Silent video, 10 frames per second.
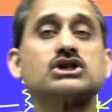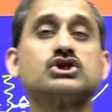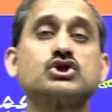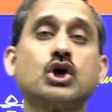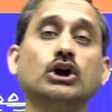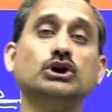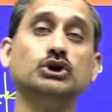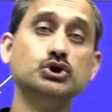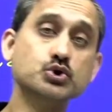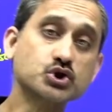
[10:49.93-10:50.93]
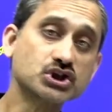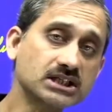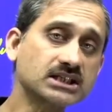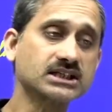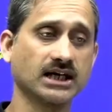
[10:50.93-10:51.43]

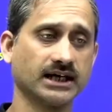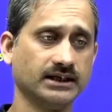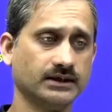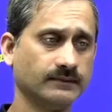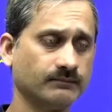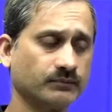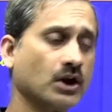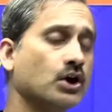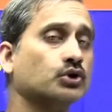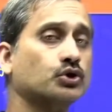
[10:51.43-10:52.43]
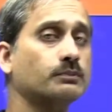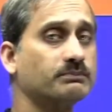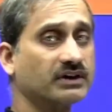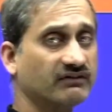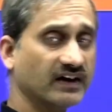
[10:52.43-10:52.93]
solution side to
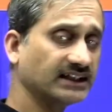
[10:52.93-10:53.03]
prevent